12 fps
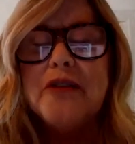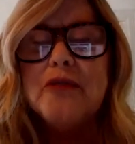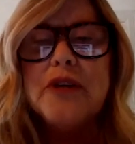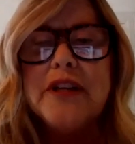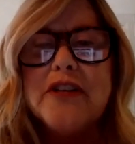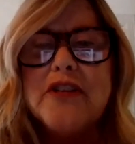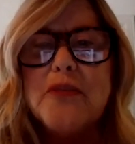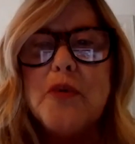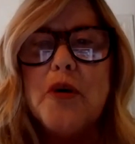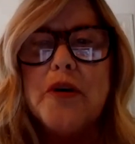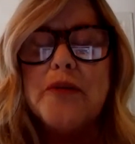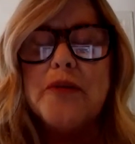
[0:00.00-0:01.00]
really
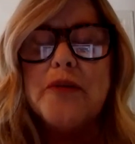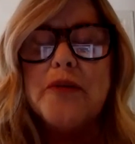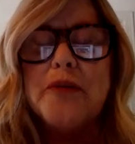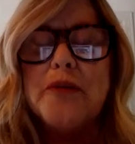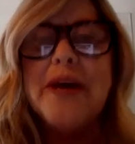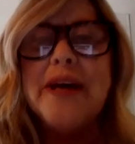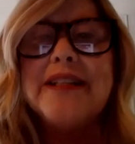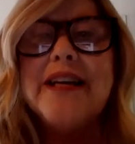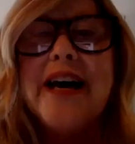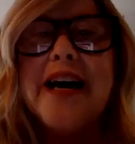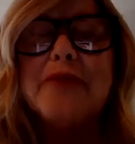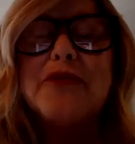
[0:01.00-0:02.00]
supporting me through a bad
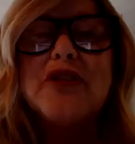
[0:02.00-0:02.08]
time.